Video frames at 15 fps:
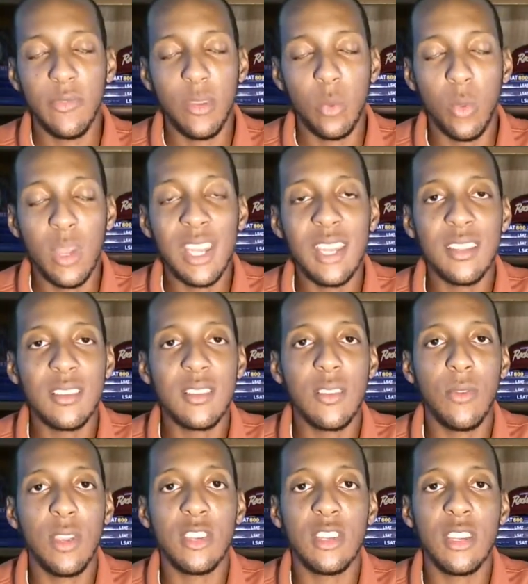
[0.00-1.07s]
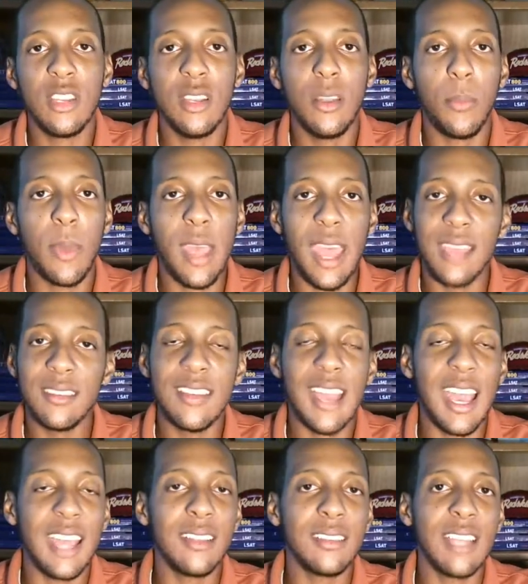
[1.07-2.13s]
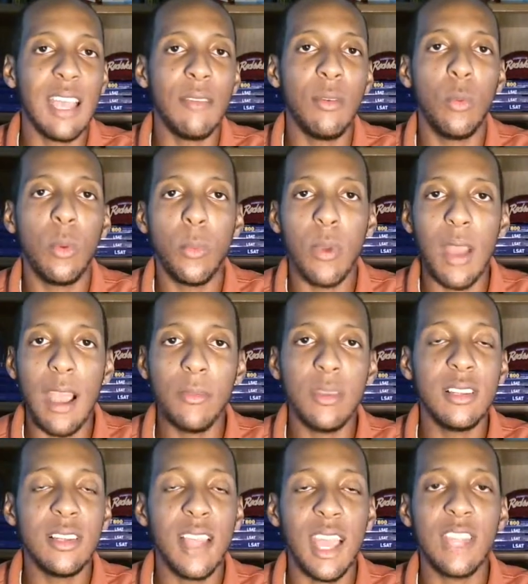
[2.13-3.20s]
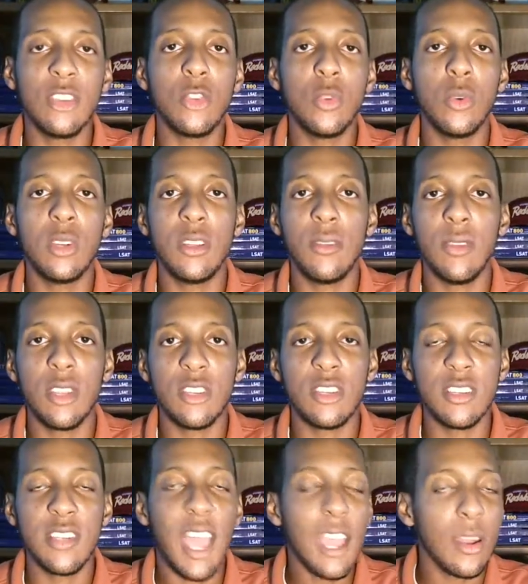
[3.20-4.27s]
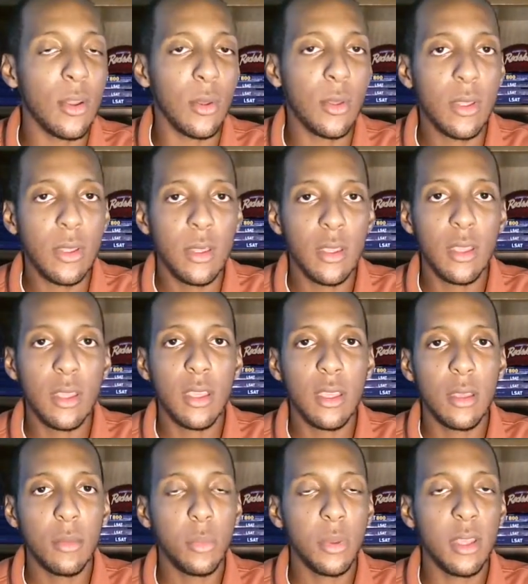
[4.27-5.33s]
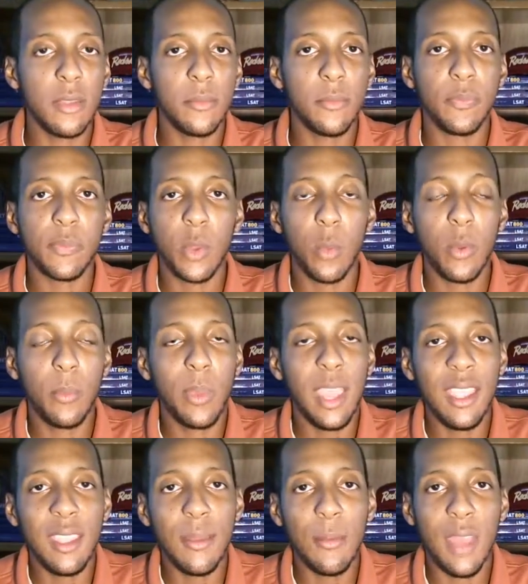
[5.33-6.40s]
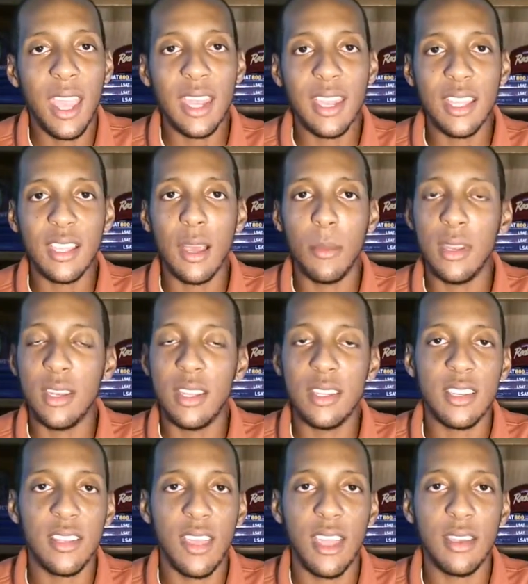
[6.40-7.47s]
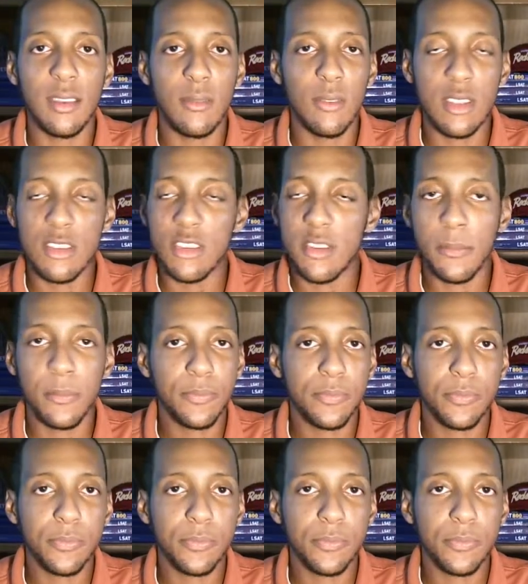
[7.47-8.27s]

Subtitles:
winning this division in the past 9-7 would probably land you a division title. But with Peyton Manning coming into that division,